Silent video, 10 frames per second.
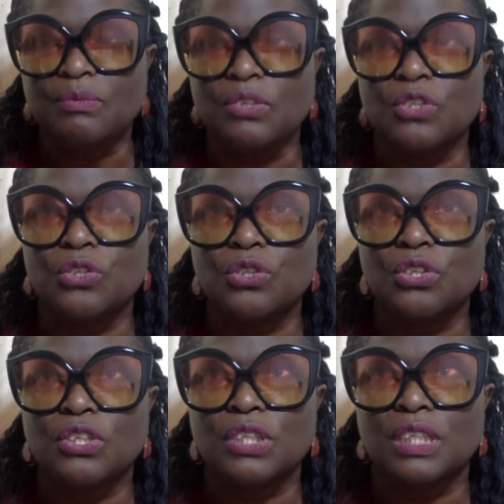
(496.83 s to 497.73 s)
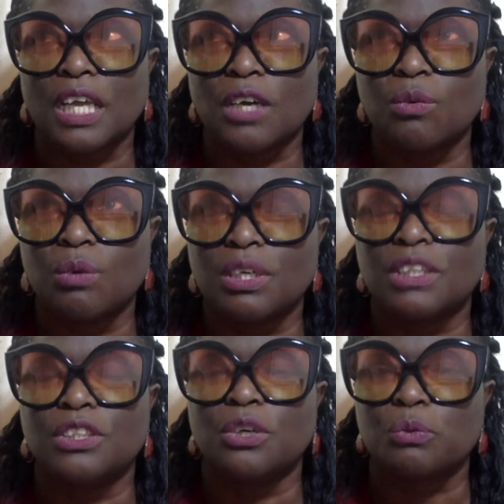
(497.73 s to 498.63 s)
You're like one of
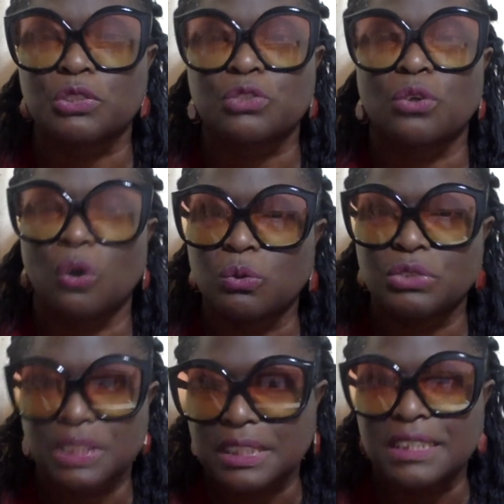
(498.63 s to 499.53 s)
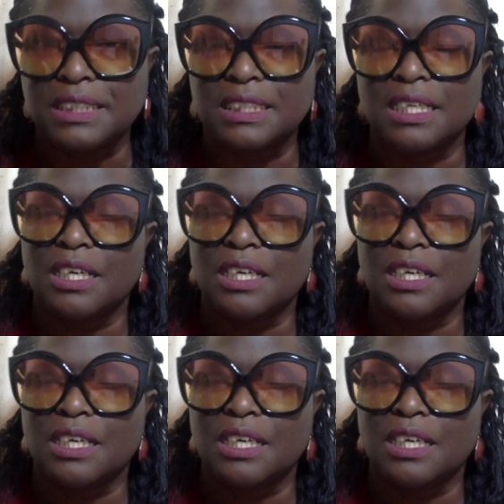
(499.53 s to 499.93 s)
the original OGs